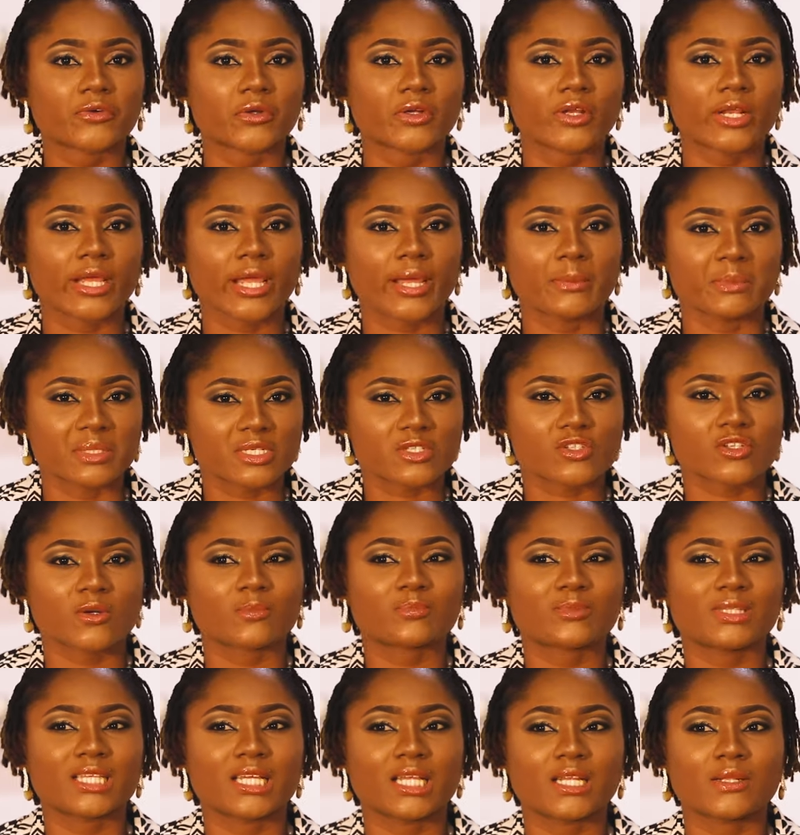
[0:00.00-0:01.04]
for them. It's
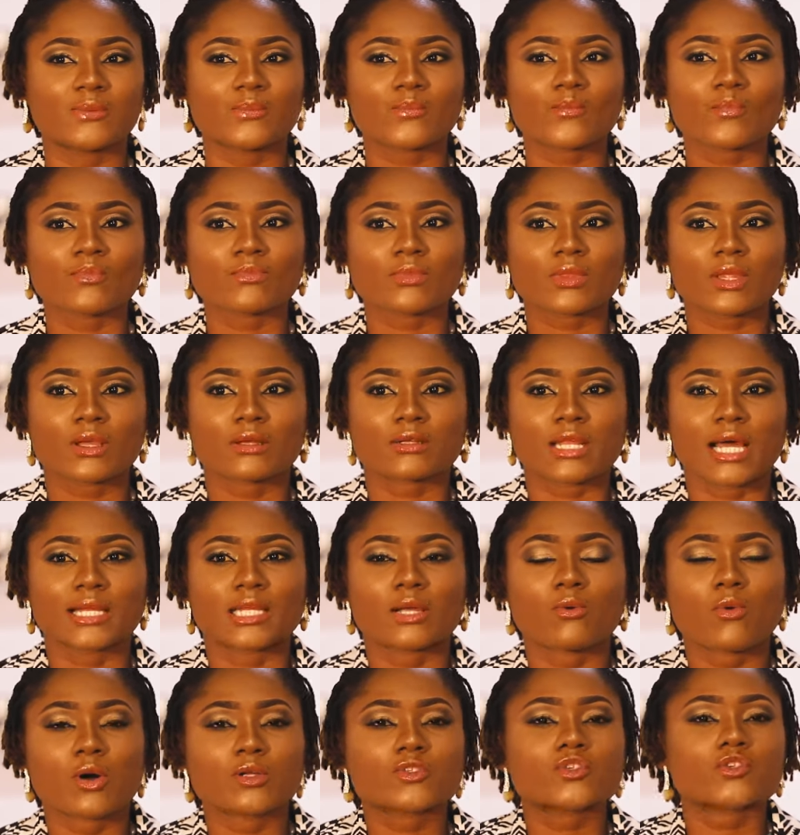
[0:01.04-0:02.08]
something that
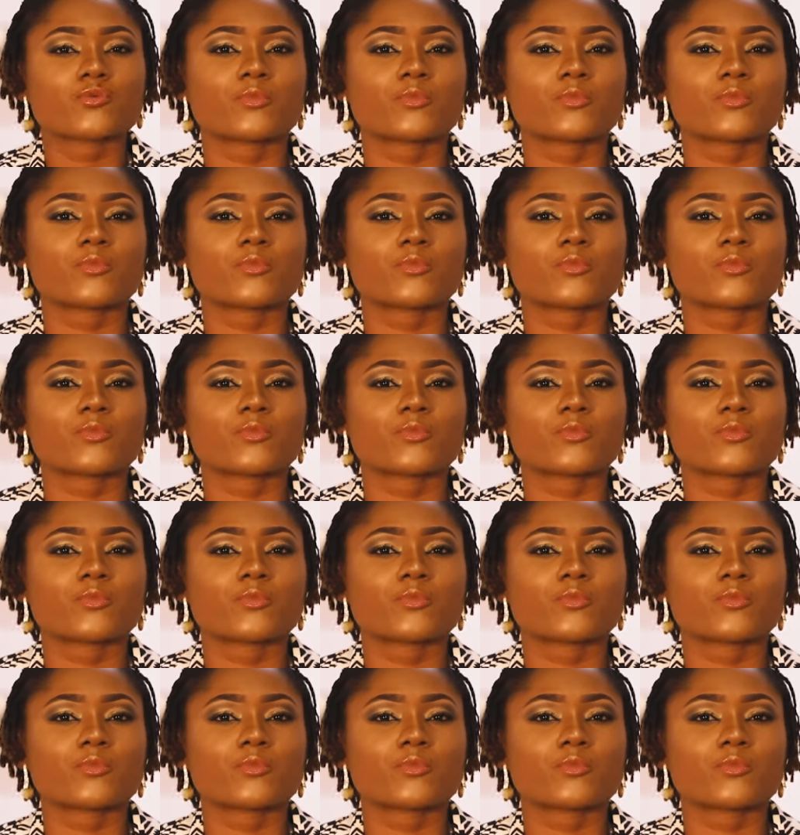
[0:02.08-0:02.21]
they want